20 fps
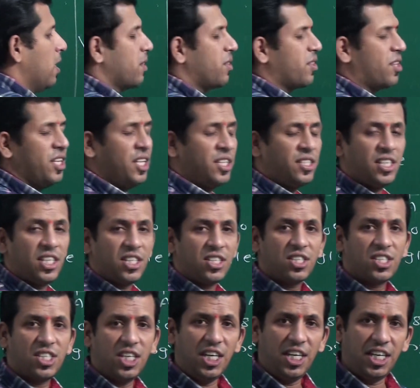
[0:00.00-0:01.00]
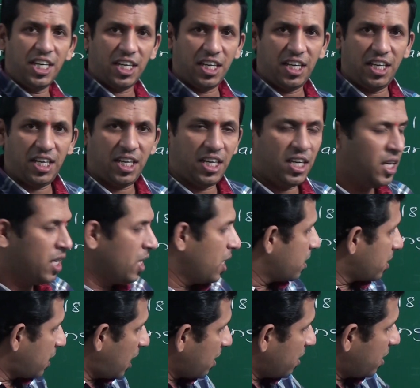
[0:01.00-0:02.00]
360 degree,
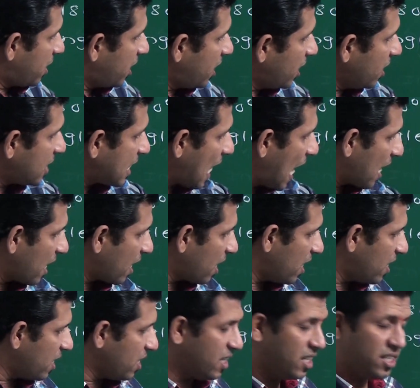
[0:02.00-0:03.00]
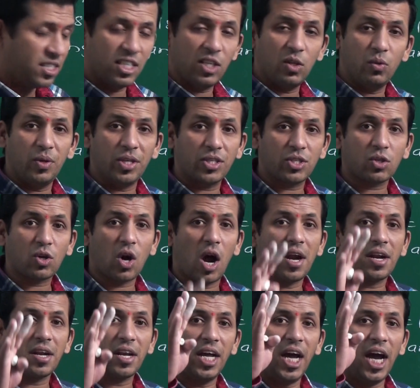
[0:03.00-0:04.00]
then this angle is in which
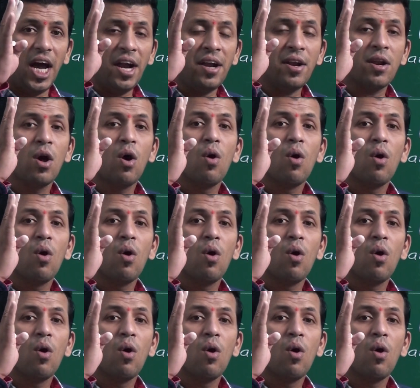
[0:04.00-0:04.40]
quadrant?